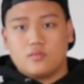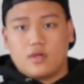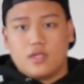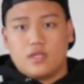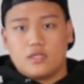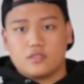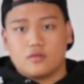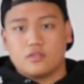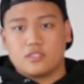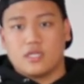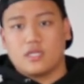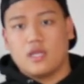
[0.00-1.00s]
is right here, so
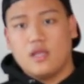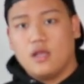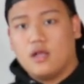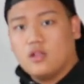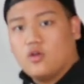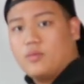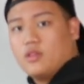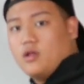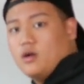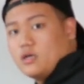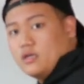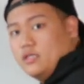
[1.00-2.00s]
it's like a little bit
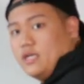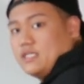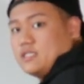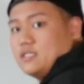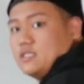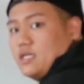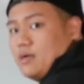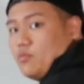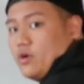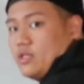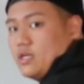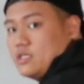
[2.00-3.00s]
longer. You guys can see I'm
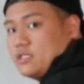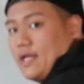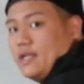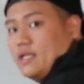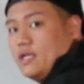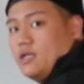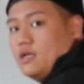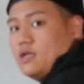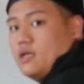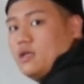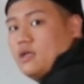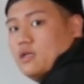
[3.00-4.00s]
wearing the extended
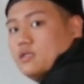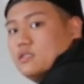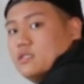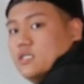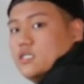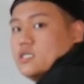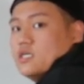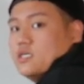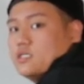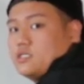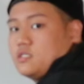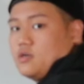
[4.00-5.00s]

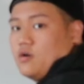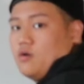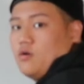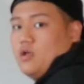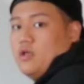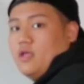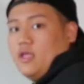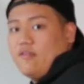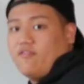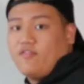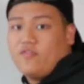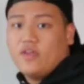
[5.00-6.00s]
t-shirt, so it
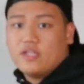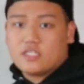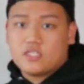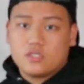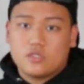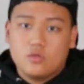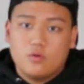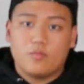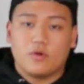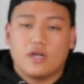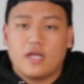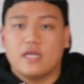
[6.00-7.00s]
fits
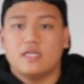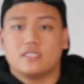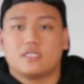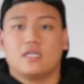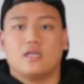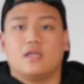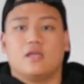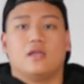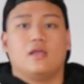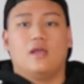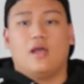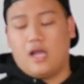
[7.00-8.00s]
super nice.
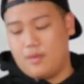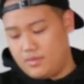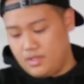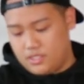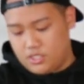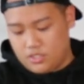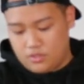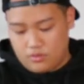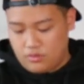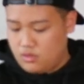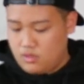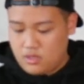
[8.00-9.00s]
I mean,
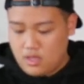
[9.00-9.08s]
shoot.